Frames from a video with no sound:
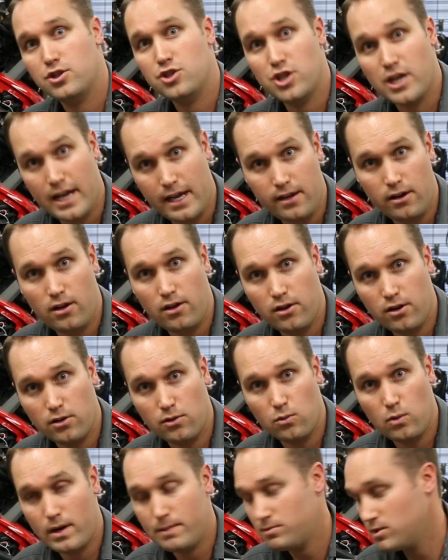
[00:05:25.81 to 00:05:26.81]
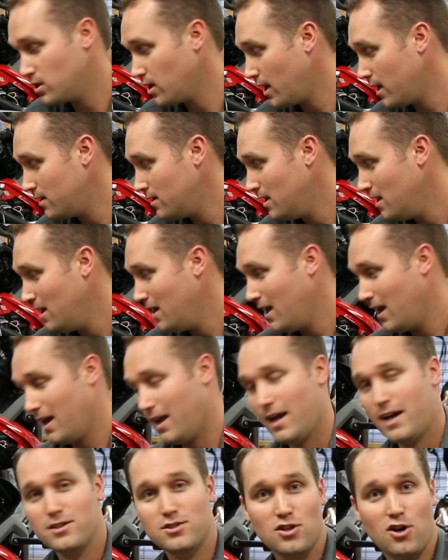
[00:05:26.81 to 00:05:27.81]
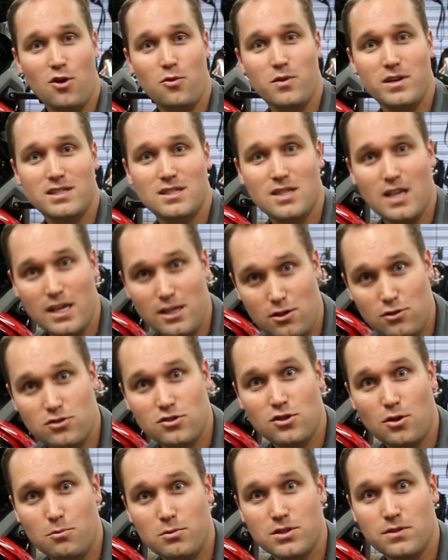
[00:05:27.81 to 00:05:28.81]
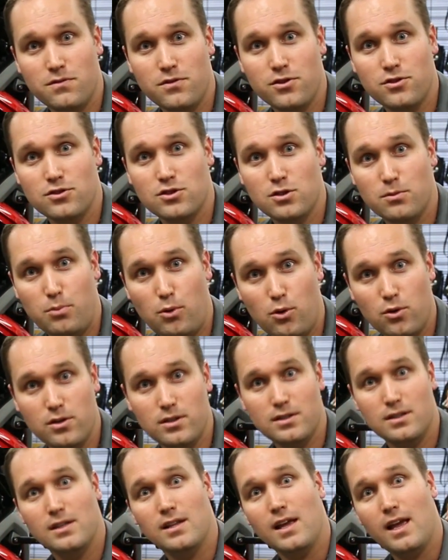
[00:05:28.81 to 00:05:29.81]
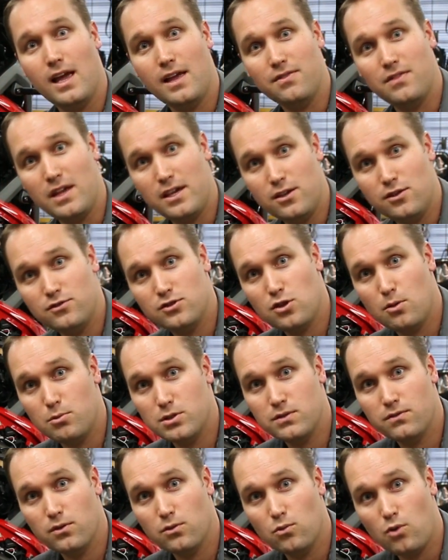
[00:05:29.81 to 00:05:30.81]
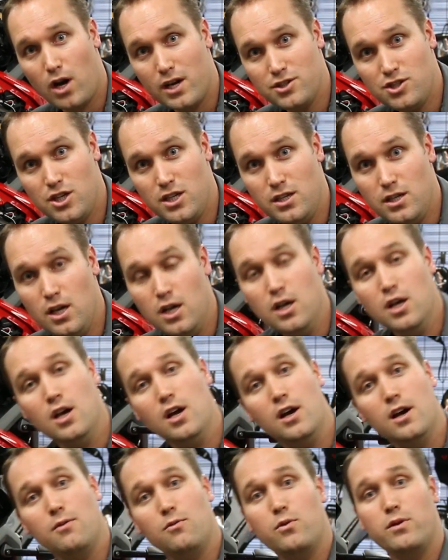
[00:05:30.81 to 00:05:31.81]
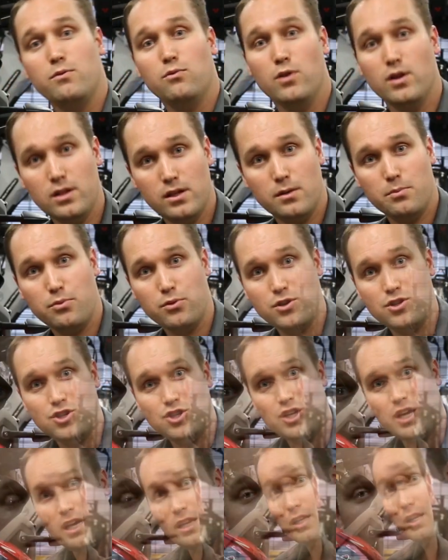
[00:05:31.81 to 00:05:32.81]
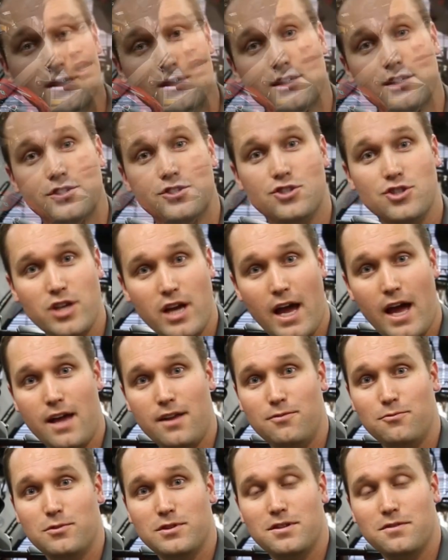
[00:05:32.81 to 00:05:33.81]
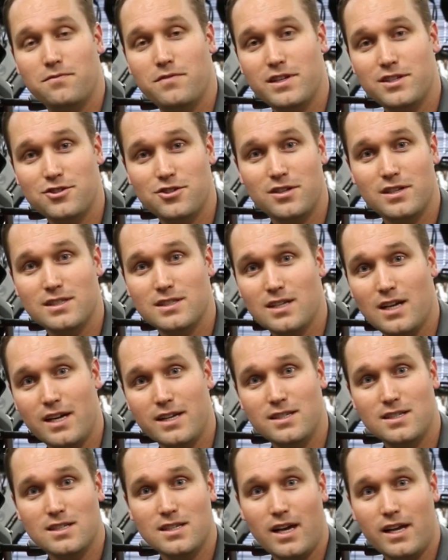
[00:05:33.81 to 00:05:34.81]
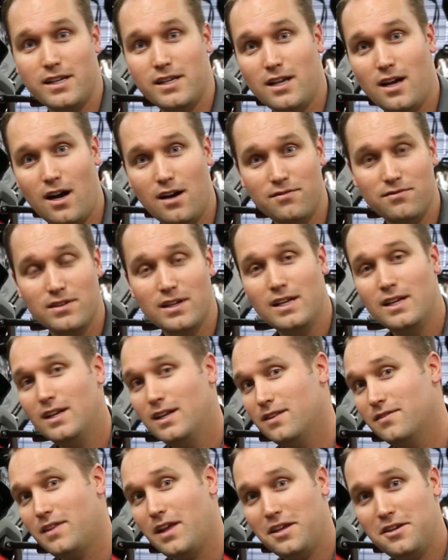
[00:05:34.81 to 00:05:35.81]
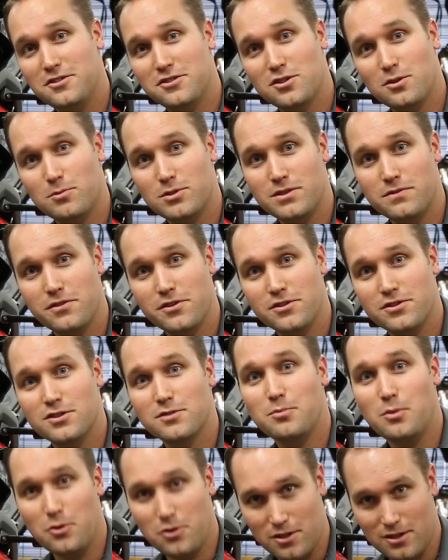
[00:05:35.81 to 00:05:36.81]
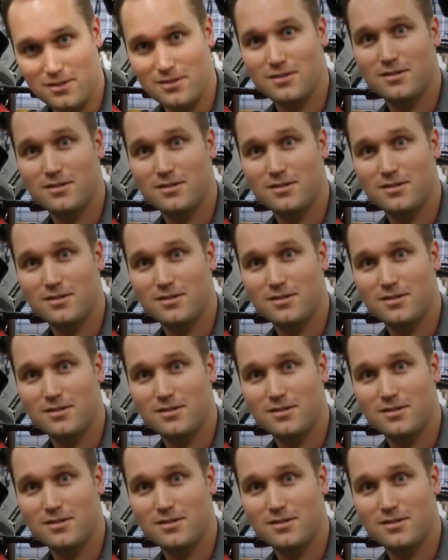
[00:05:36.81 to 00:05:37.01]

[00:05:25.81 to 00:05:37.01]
Check it on our website. And as always, thank you so much for your support, and thank you so much for watching. We really appreciate it. This is Chad with Adventure Design signing off. Thank you so much for your support.